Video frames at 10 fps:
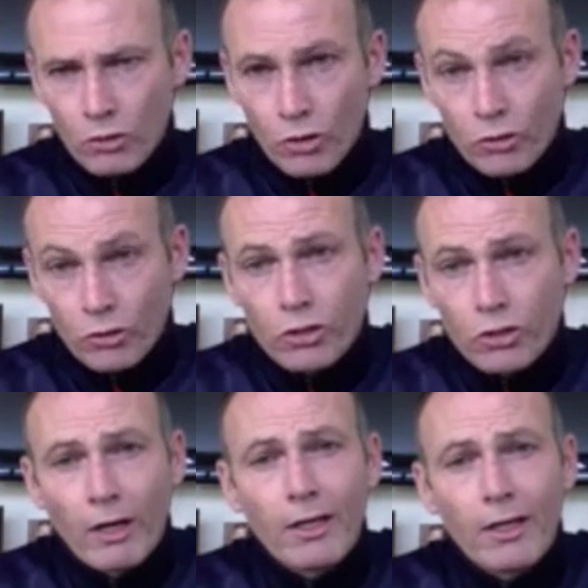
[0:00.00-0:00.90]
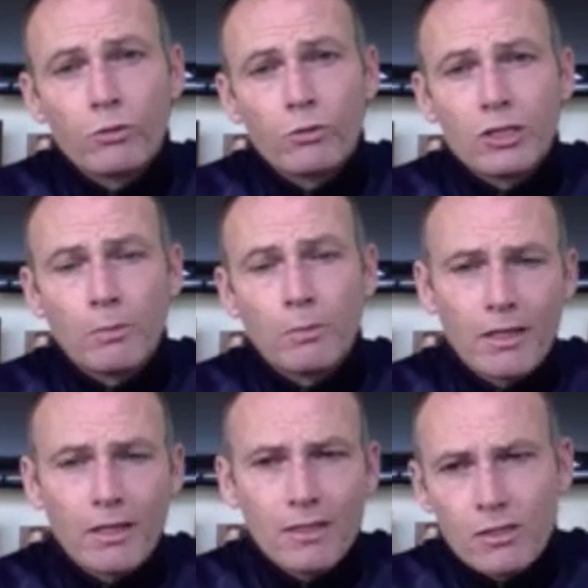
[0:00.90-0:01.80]
not just great coaches, but
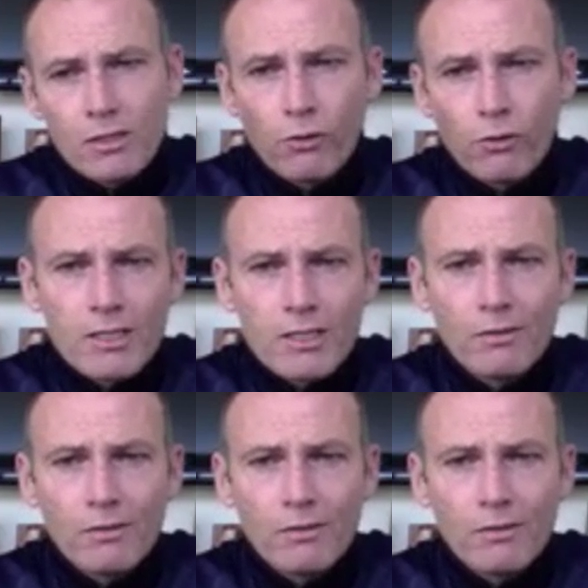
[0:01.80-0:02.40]
there's a variety